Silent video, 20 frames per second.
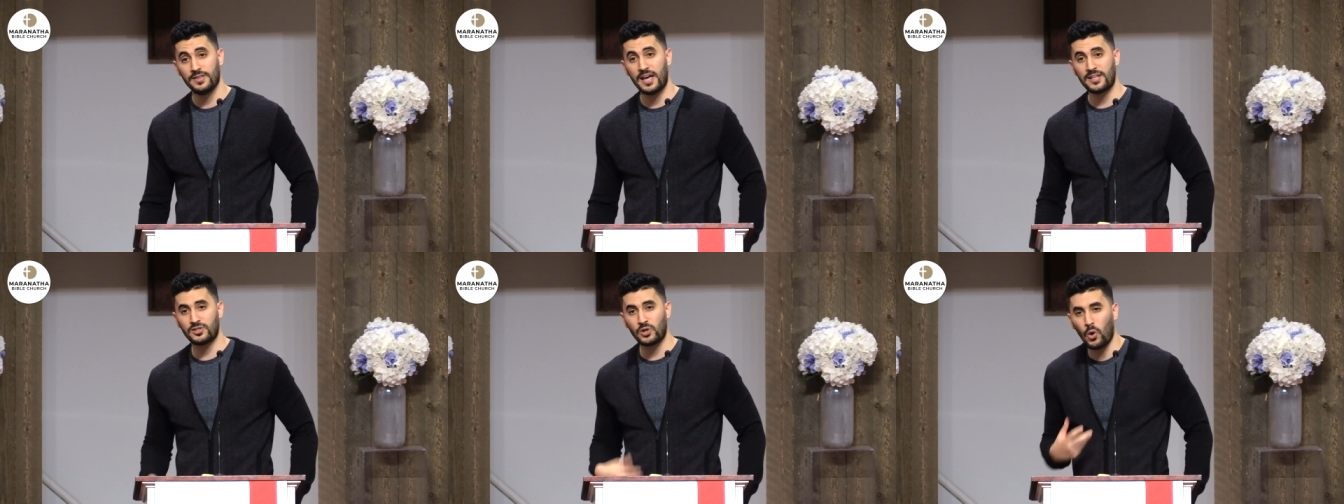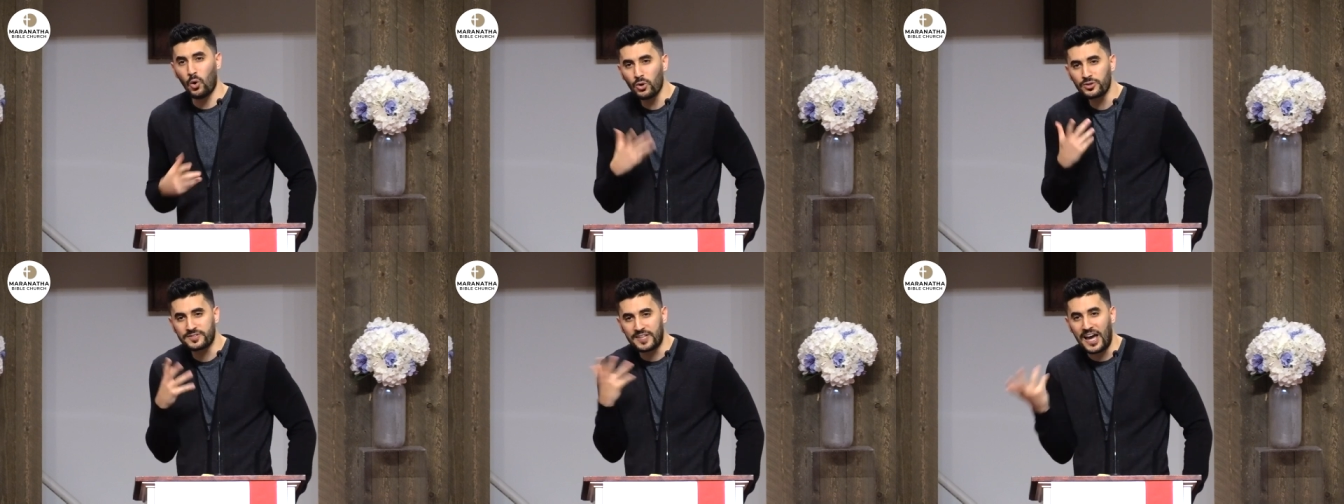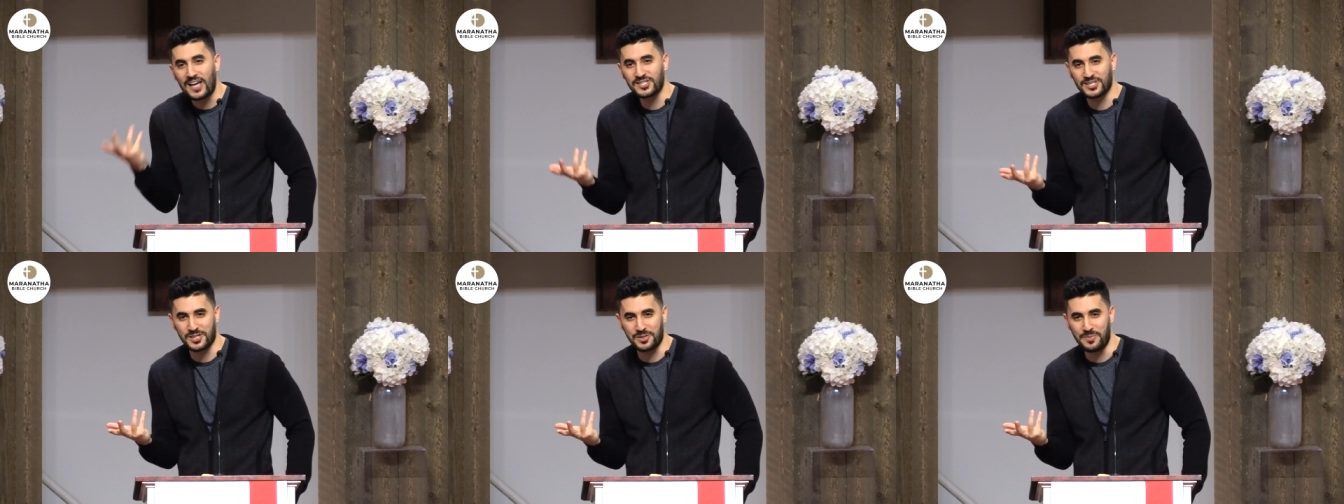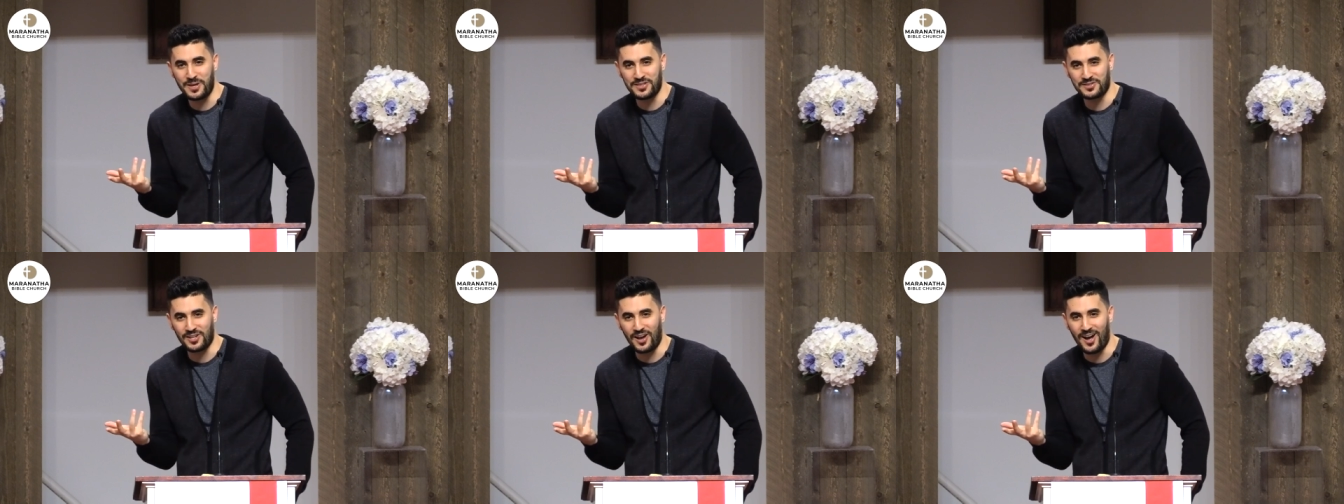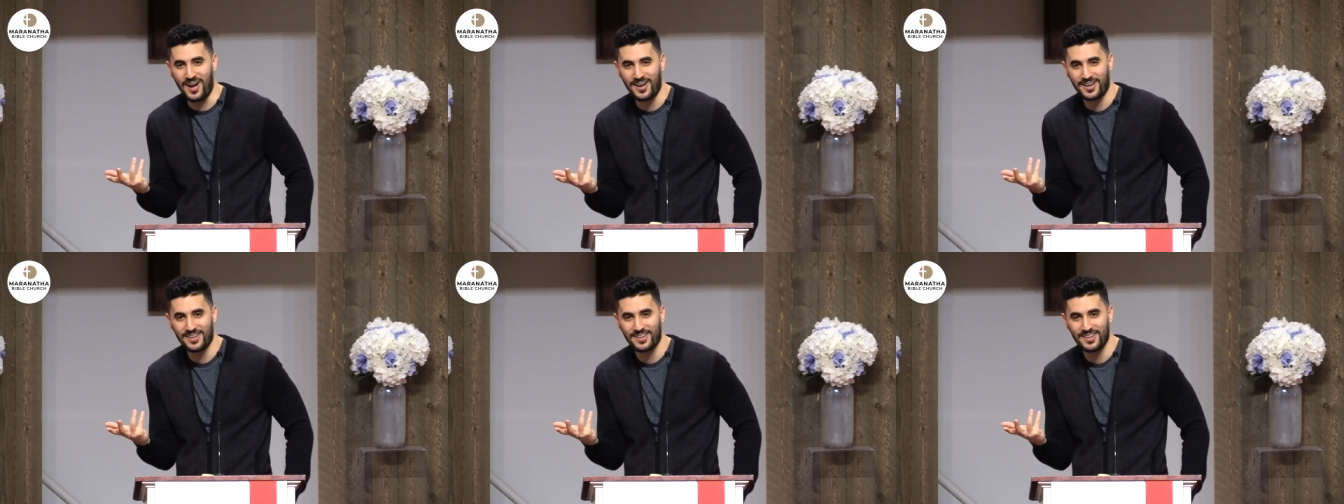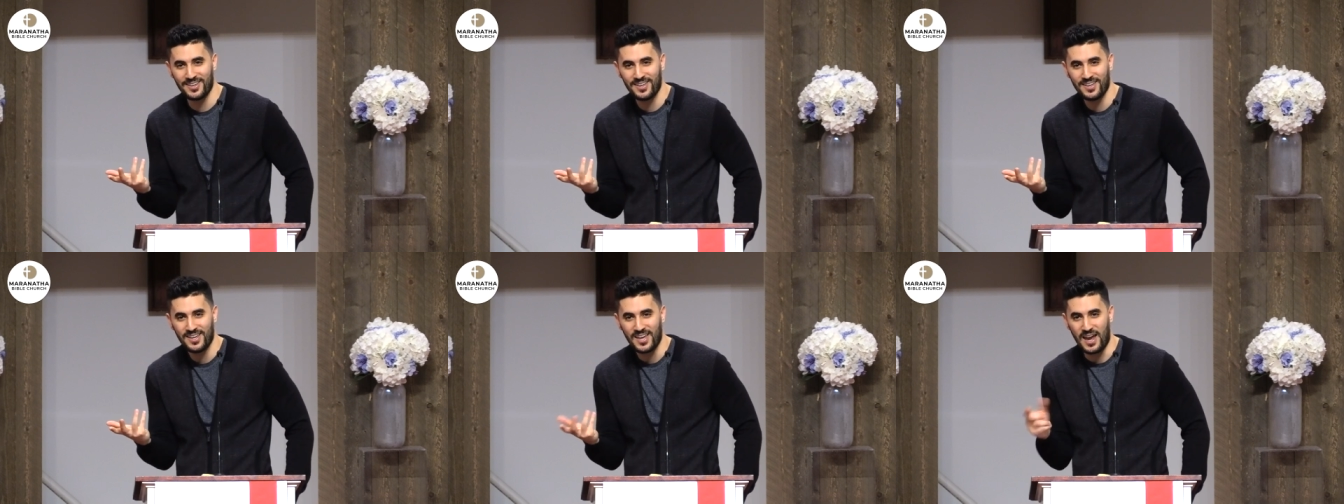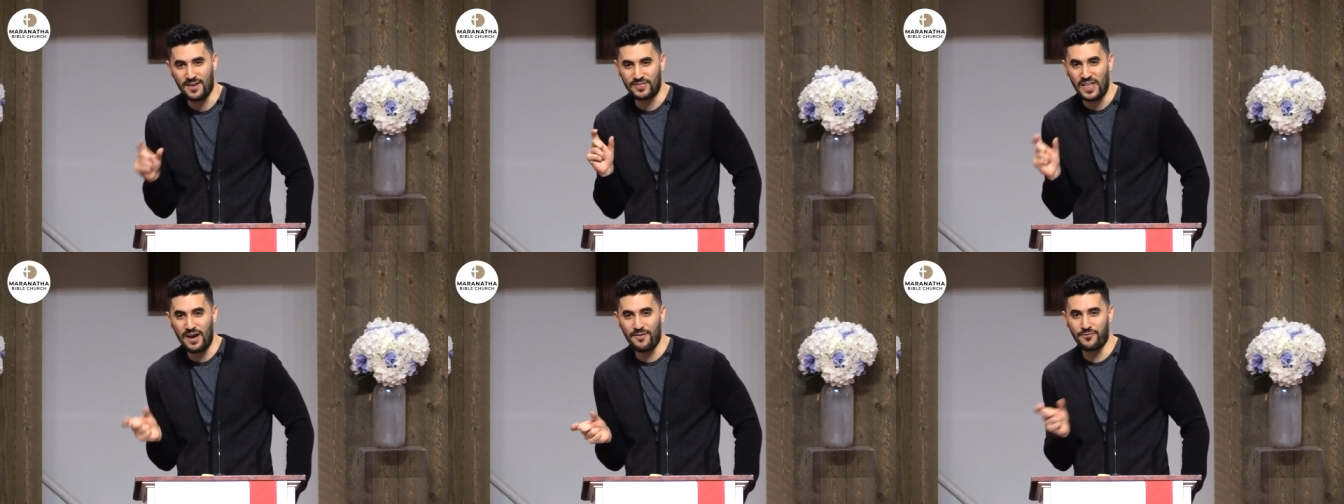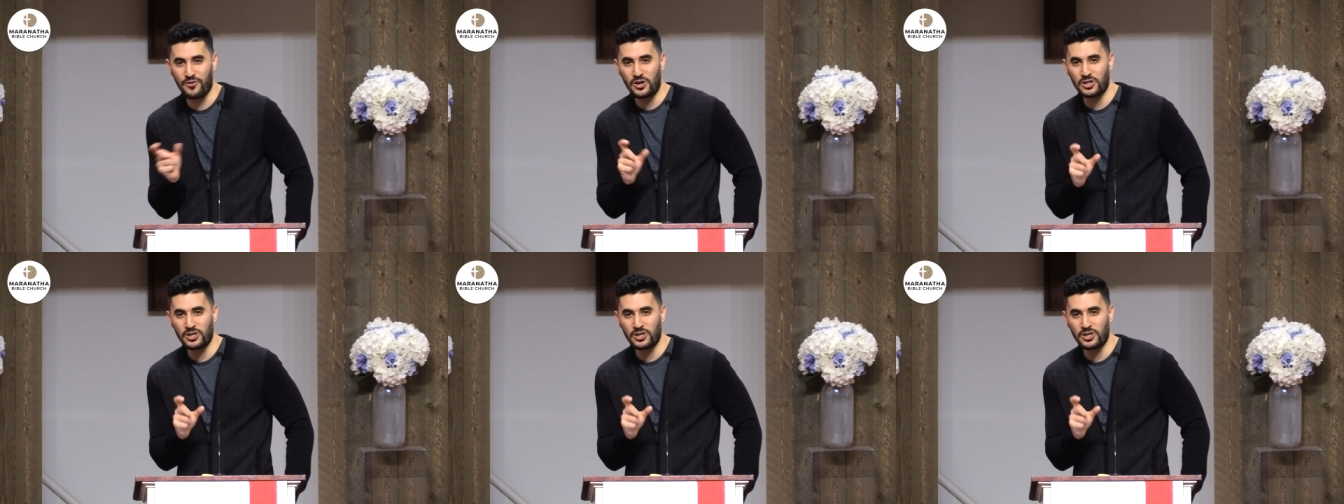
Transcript: That's Old Testament talk. If that